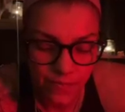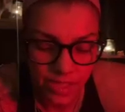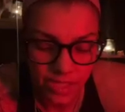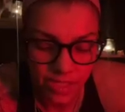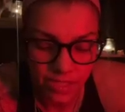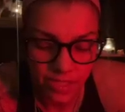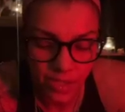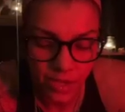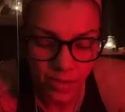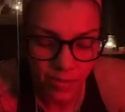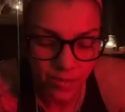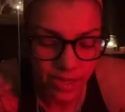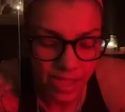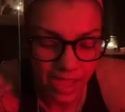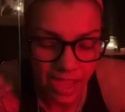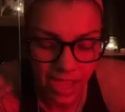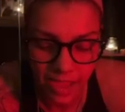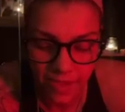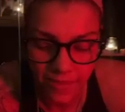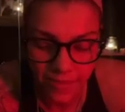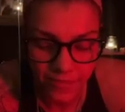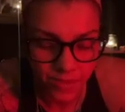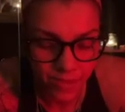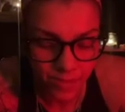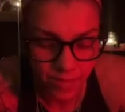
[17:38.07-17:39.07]
They don't
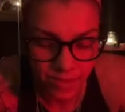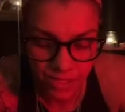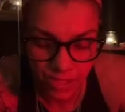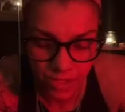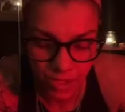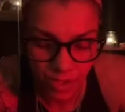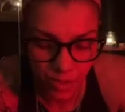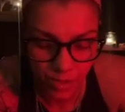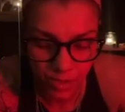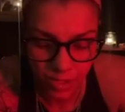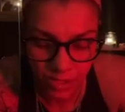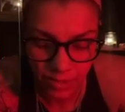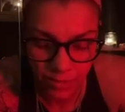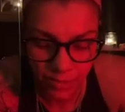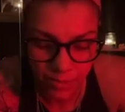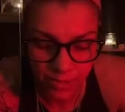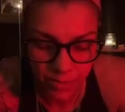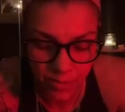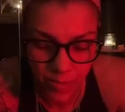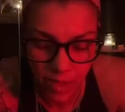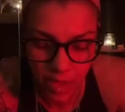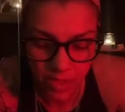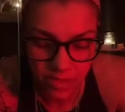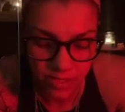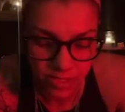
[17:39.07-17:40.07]
have to be totally
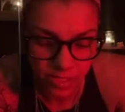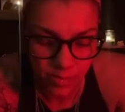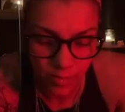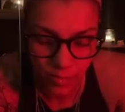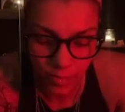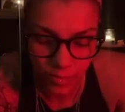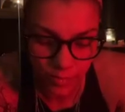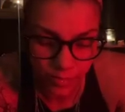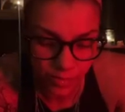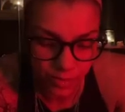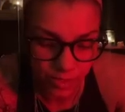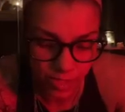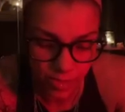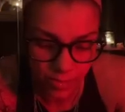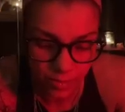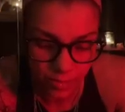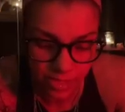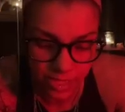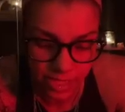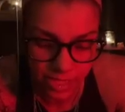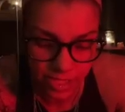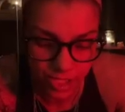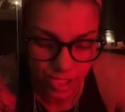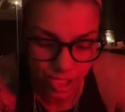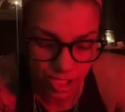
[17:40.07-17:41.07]
responsible for their
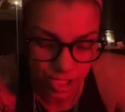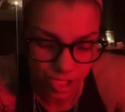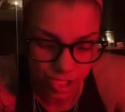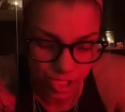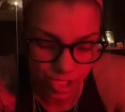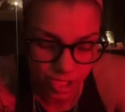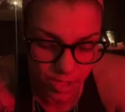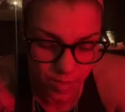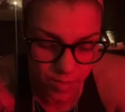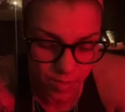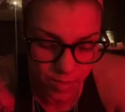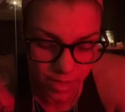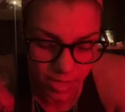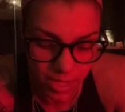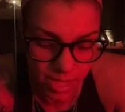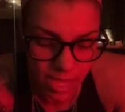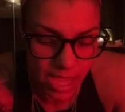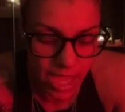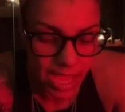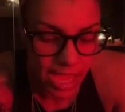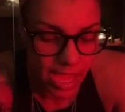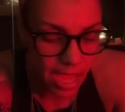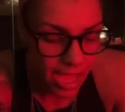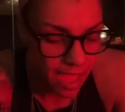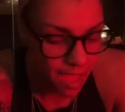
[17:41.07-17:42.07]
relationship.
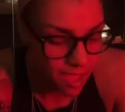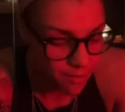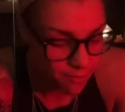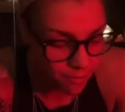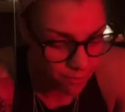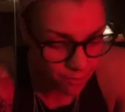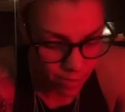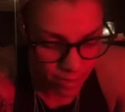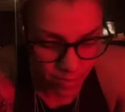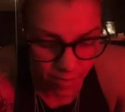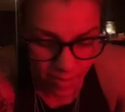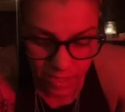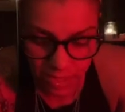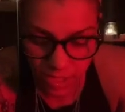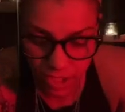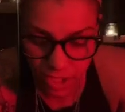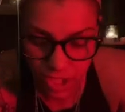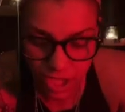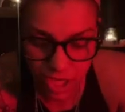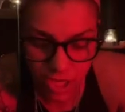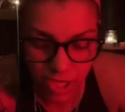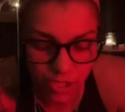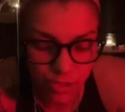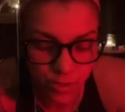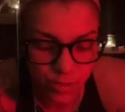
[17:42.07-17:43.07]
Everybody
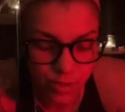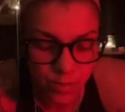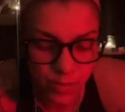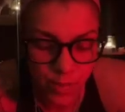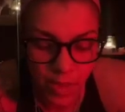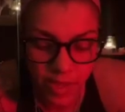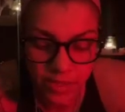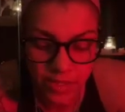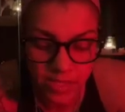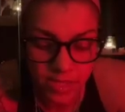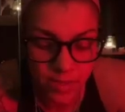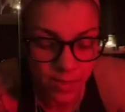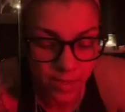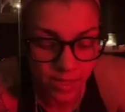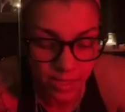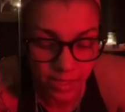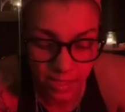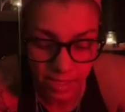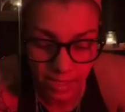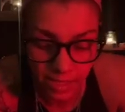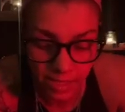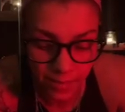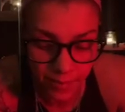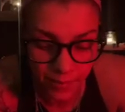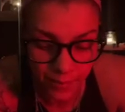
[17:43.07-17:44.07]
shares
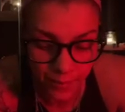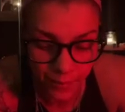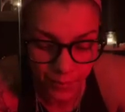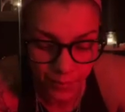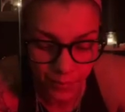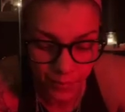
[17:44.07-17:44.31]
responsibility.